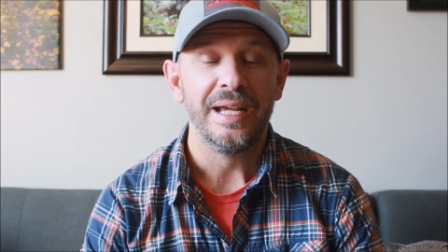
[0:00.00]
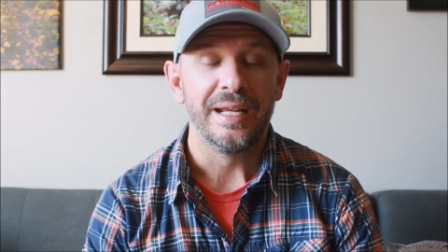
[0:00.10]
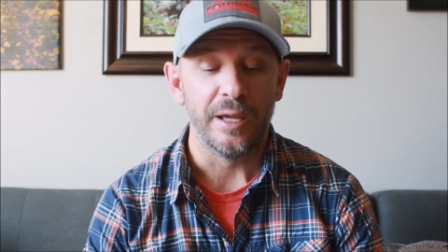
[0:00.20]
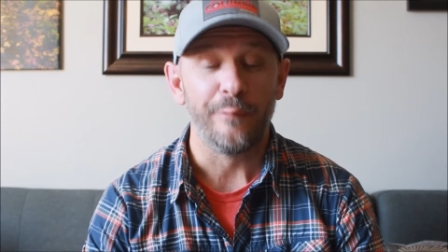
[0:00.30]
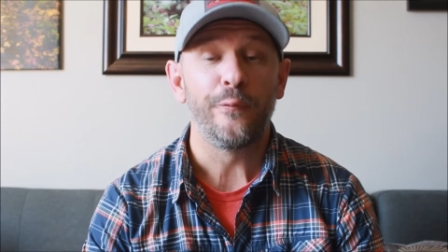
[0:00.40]

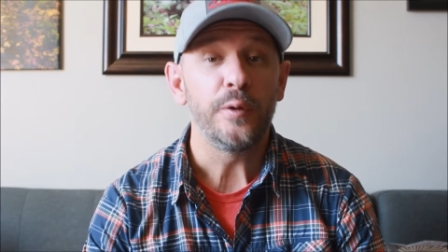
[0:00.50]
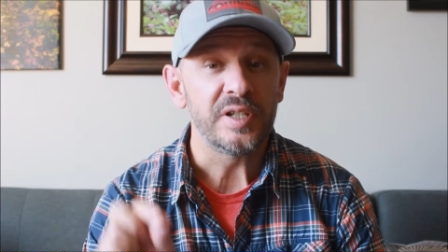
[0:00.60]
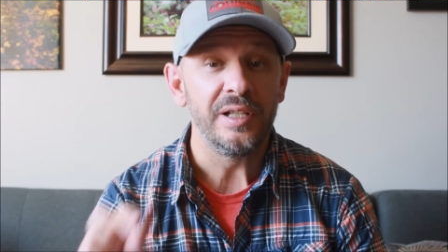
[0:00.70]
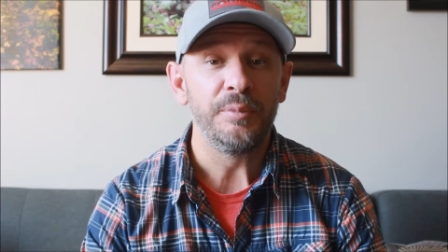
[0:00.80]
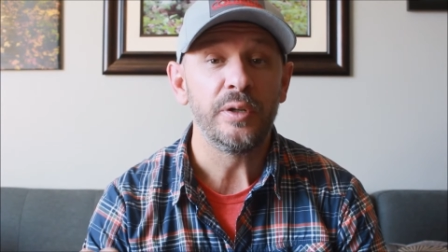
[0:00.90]
Now, the first
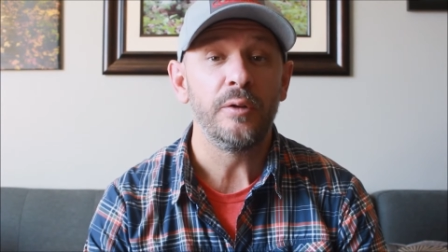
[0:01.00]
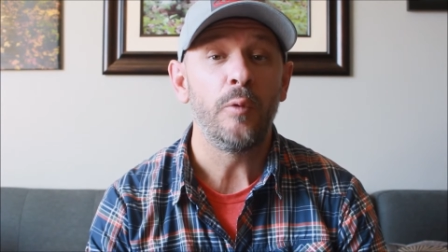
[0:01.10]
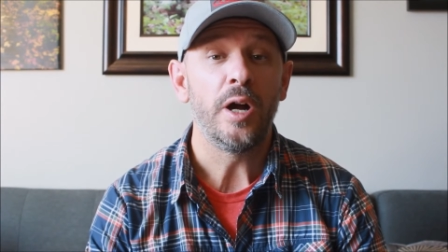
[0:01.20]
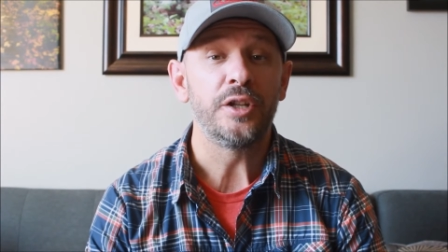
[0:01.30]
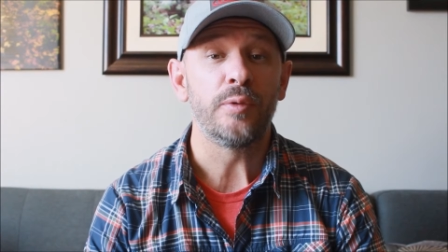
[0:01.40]
clip you're going to
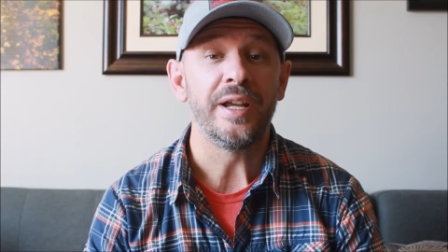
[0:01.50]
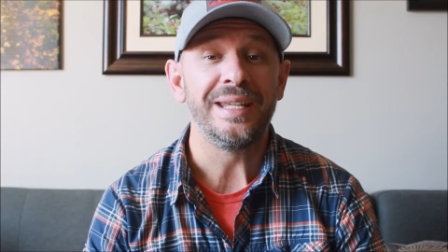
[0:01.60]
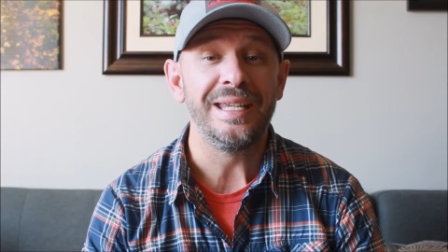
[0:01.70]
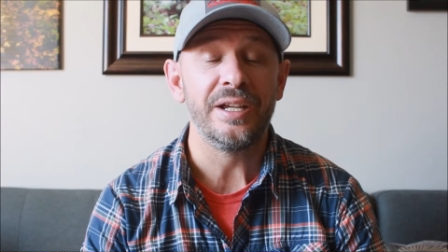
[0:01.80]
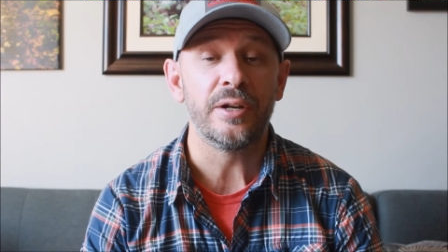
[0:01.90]
watch right
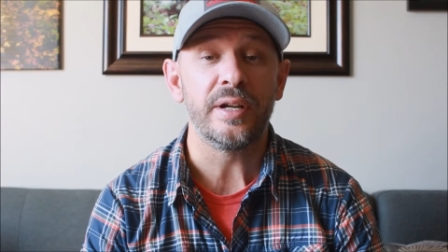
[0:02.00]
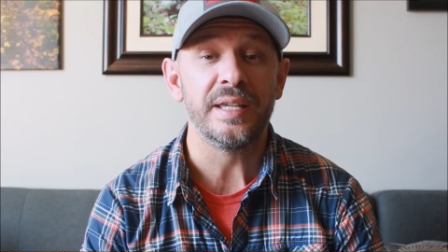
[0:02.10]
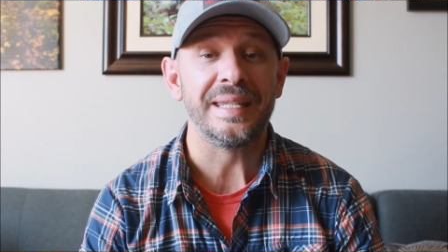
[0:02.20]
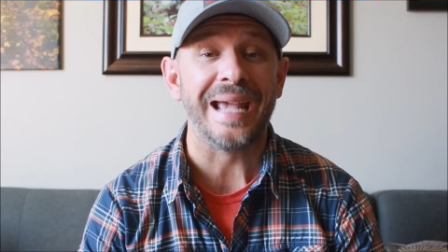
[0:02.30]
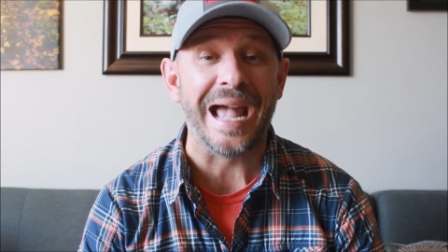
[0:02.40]
here is an